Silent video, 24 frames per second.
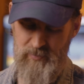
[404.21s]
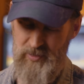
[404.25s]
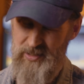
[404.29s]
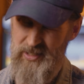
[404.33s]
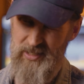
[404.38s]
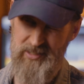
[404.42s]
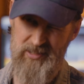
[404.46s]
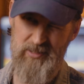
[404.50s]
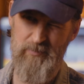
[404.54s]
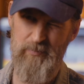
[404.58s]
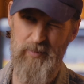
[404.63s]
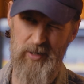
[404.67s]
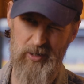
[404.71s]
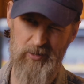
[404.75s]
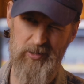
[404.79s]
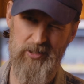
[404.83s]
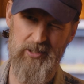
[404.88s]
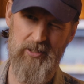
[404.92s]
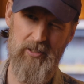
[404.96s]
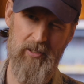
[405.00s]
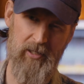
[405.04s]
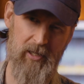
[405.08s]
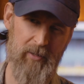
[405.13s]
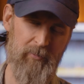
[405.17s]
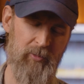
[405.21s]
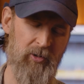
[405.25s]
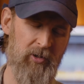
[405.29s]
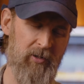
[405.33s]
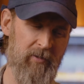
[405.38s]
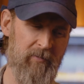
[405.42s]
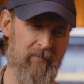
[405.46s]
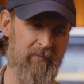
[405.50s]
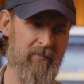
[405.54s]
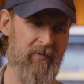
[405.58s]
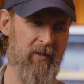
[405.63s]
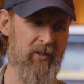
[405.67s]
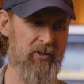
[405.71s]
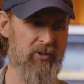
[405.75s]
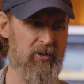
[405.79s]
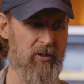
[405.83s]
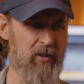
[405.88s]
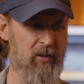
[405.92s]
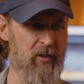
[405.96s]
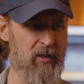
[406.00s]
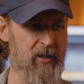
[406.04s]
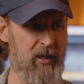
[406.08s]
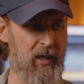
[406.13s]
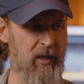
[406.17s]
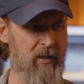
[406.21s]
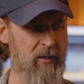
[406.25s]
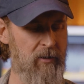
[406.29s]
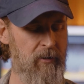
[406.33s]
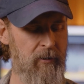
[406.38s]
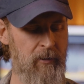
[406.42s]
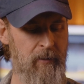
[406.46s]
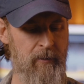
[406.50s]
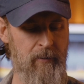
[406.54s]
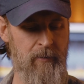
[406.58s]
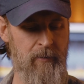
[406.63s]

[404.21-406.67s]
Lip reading: but that's about as collaborative as you're going to get.